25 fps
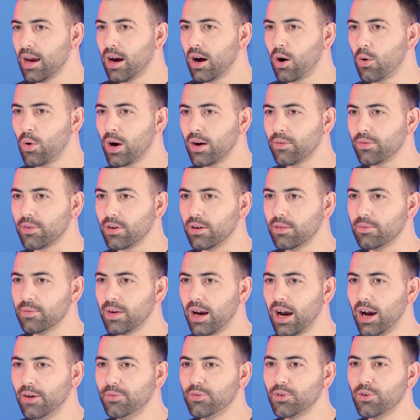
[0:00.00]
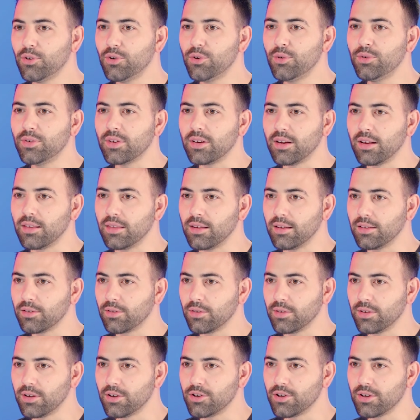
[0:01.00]
However, after you use it in these
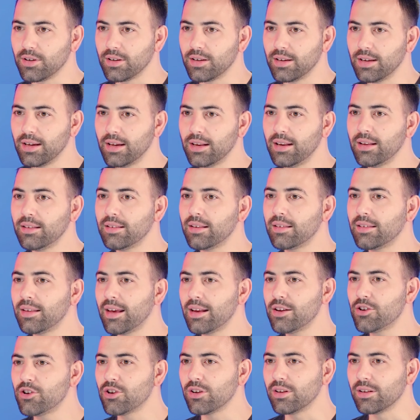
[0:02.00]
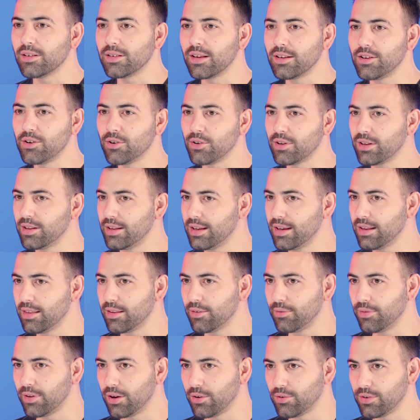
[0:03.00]
conditions, it is essential that you clean
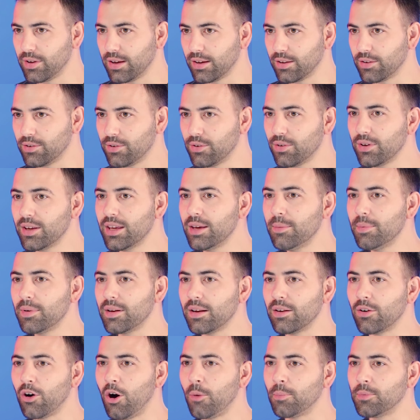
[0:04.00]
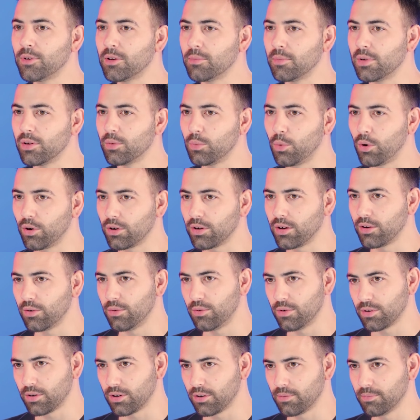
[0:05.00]
the Flowtech to keep it in optimal working
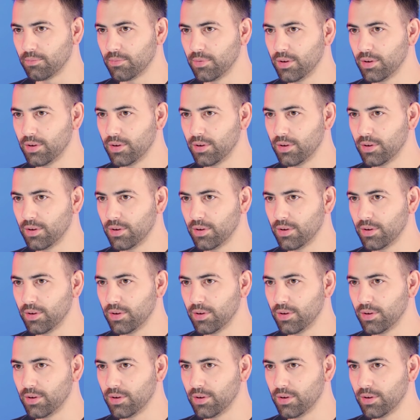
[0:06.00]
order.